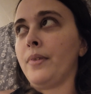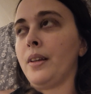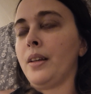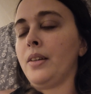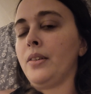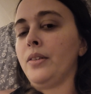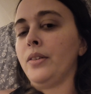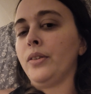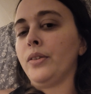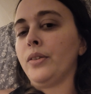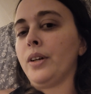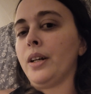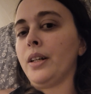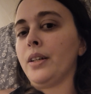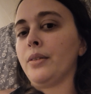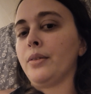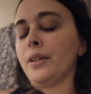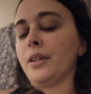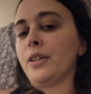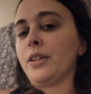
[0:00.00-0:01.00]
And you try to
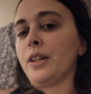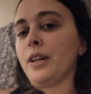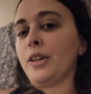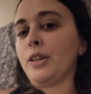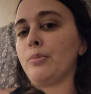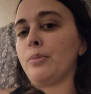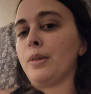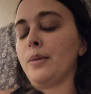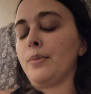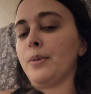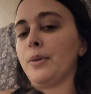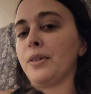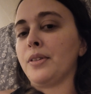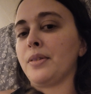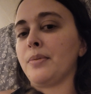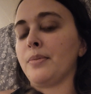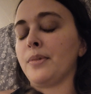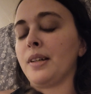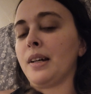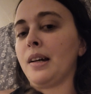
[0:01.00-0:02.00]
reach out to people
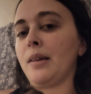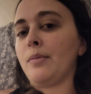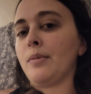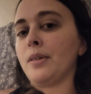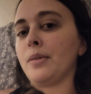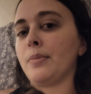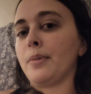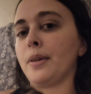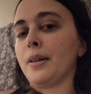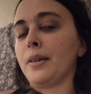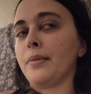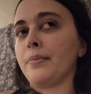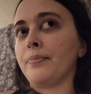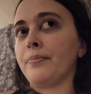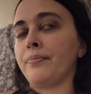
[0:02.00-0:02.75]
sometimes, but